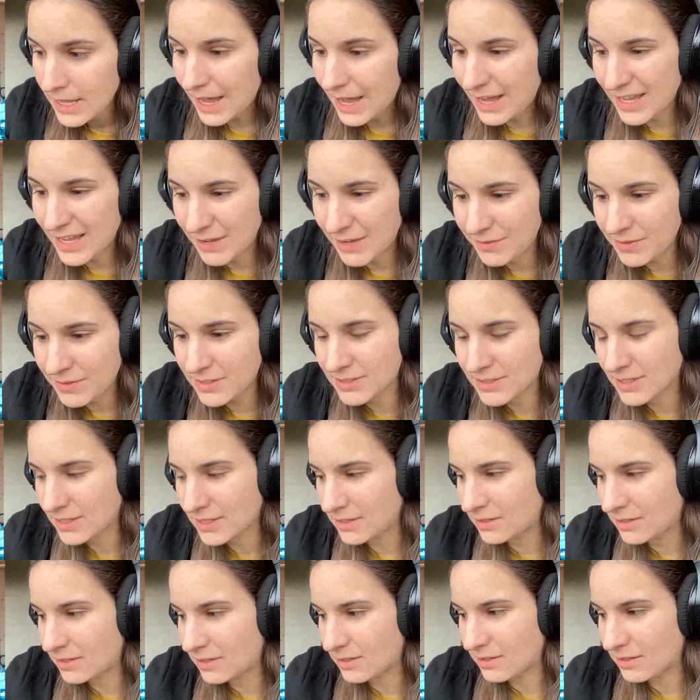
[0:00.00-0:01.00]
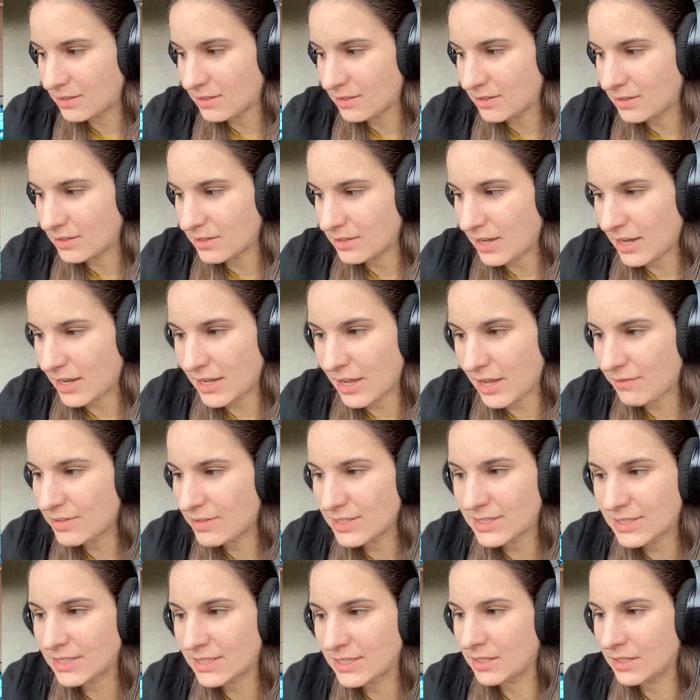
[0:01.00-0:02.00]
I haven't
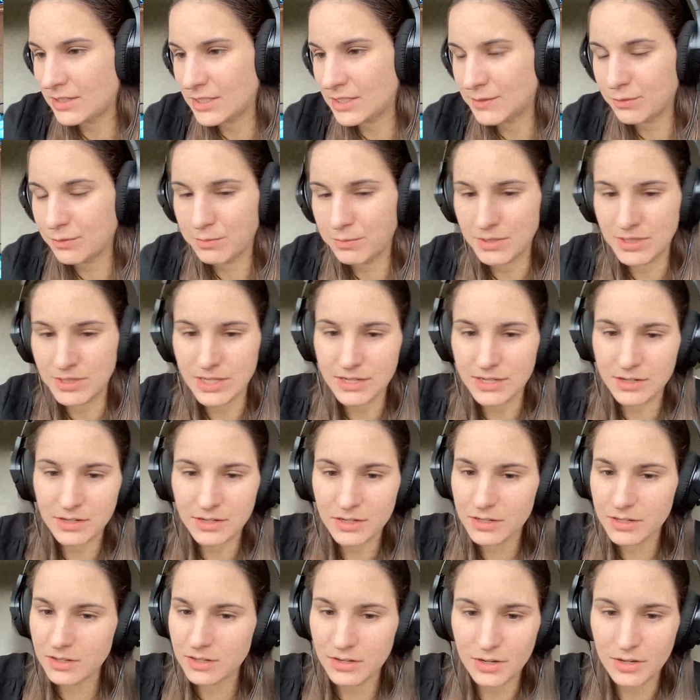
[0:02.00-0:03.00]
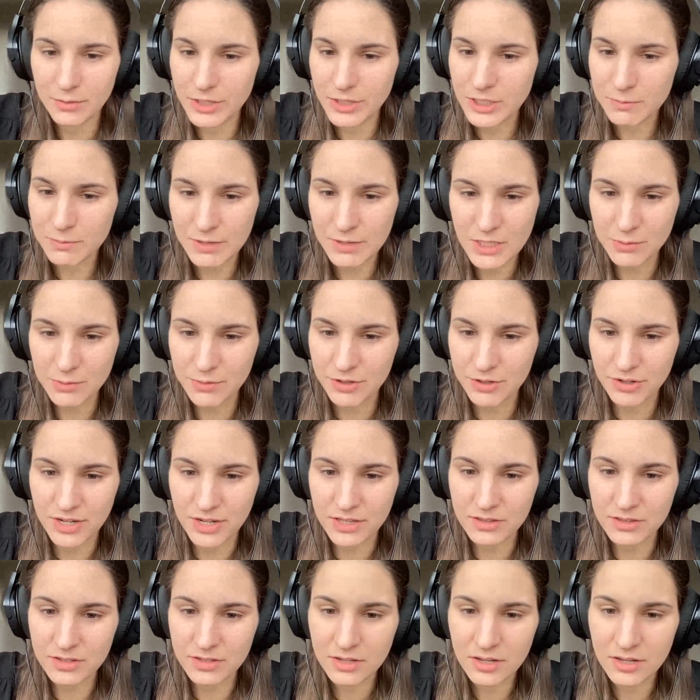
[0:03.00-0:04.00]
seen that this would be done with space weather
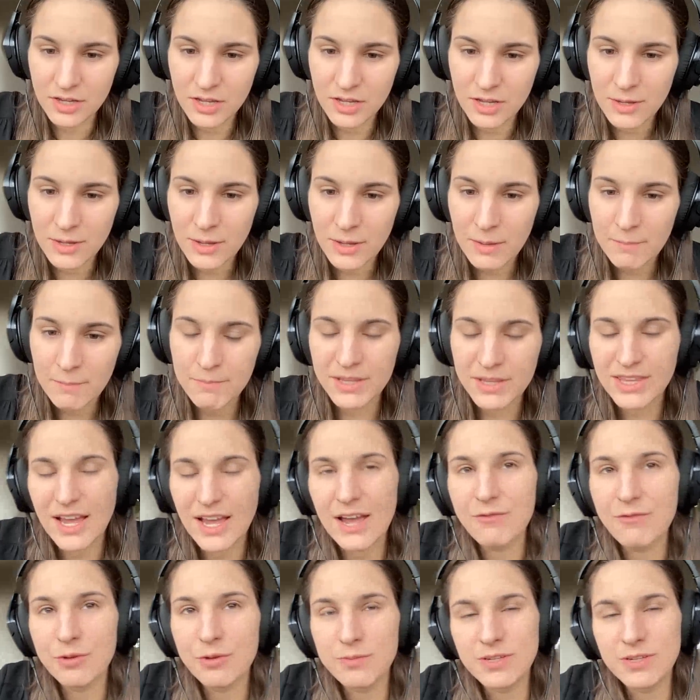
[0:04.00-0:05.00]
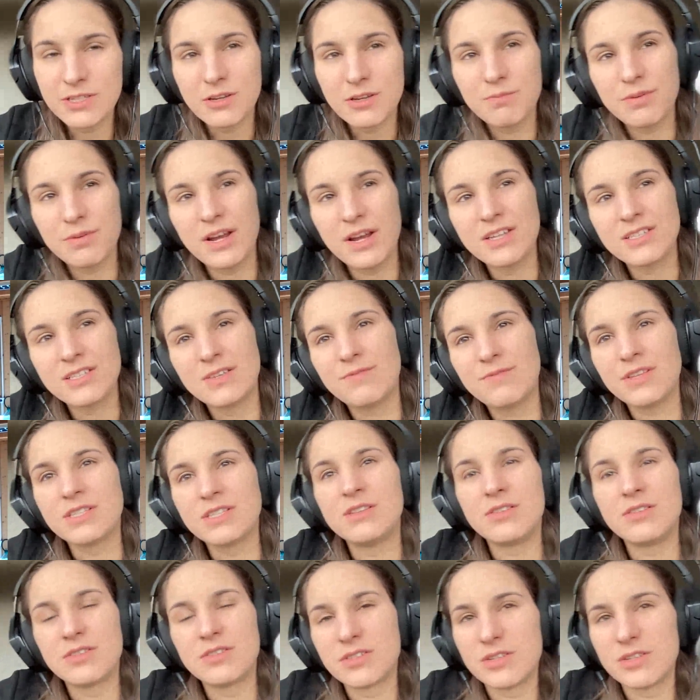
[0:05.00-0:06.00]
yet, but I would be surprised if
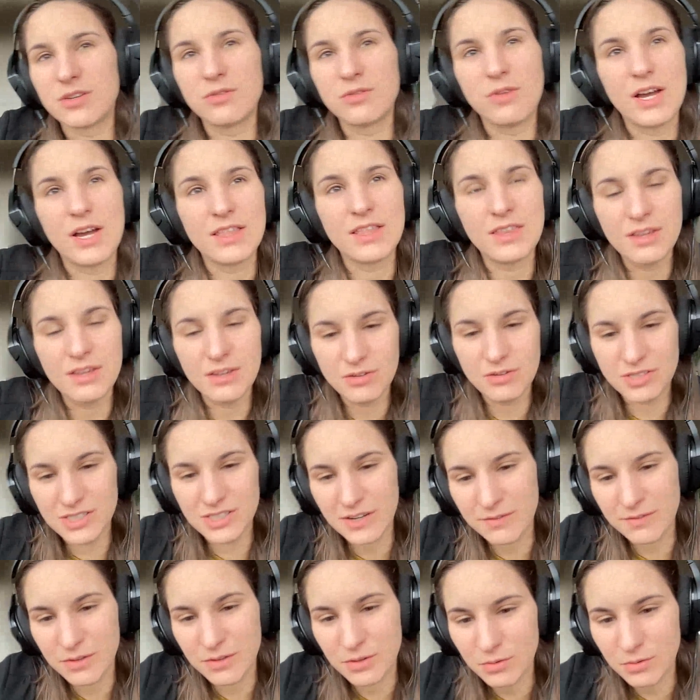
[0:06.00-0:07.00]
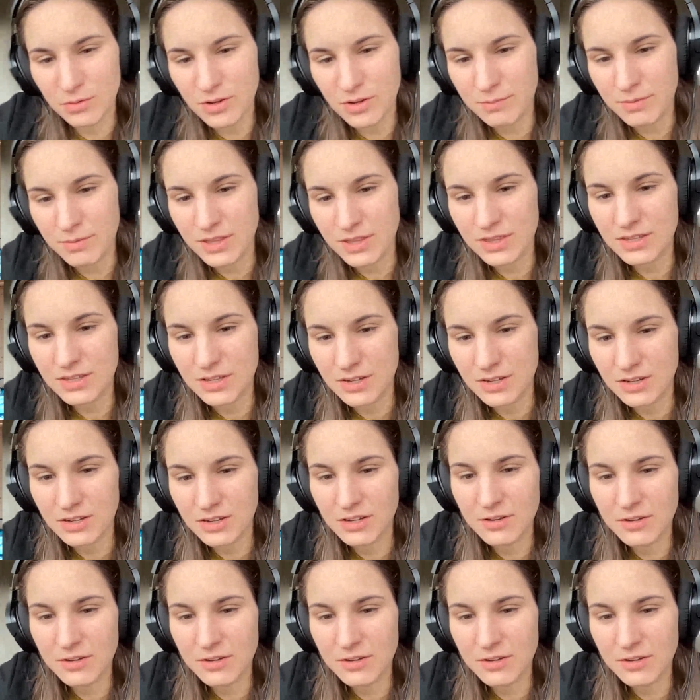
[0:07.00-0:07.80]
it's not so. I think you just have to look a bit.